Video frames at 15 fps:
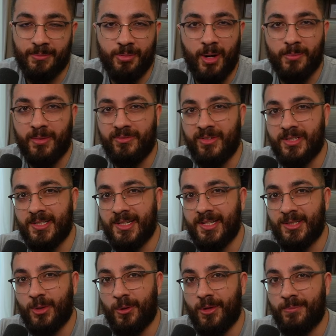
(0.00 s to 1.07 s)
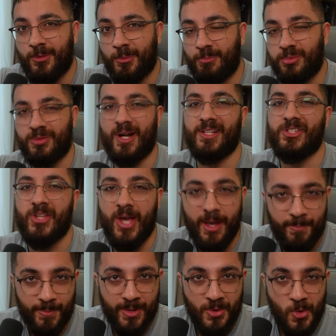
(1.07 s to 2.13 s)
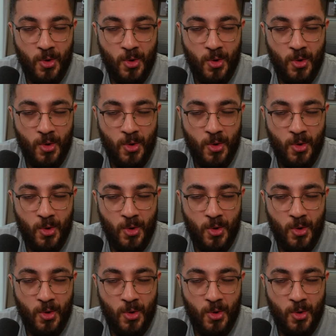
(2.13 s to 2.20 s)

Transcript: Probably Vitaly told him to press him,